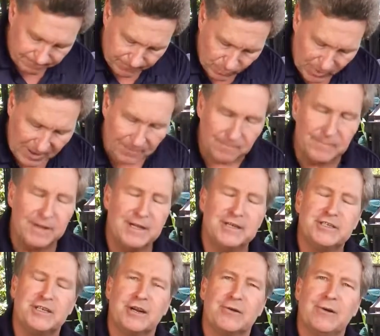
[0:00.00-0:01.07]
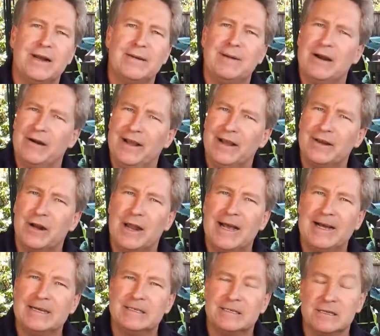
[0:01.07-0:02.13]
well, Instagram, our handle
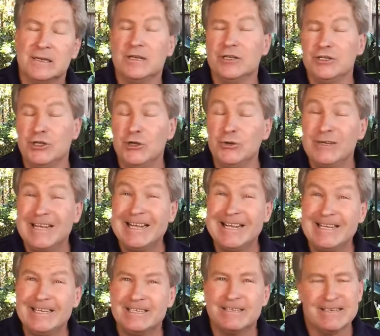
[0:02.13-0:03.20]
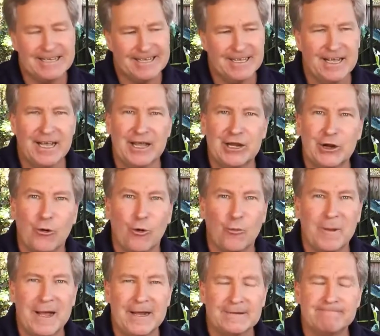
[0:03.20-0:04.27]
has two T's in
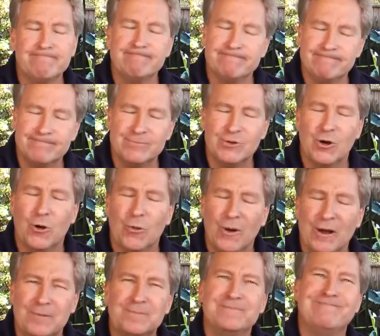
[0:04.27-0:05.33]
gourmet. Oh well,